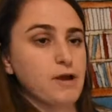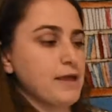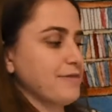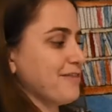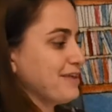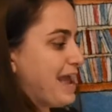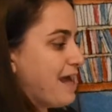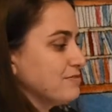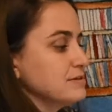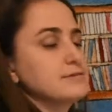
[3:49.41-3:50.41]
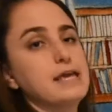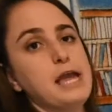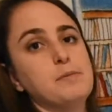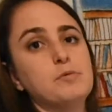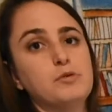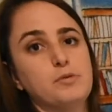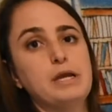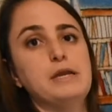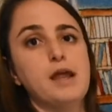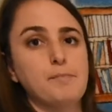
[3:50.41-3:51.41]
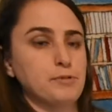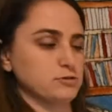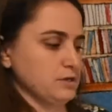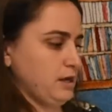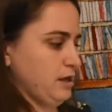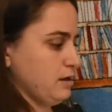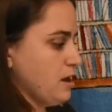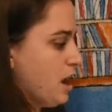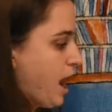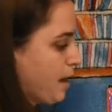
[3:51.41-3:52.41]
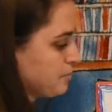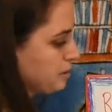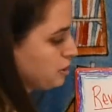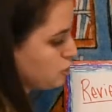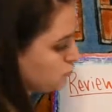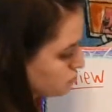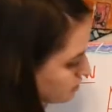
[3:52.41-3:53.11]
right, that they have the same 3 numbers in it. I'm going to use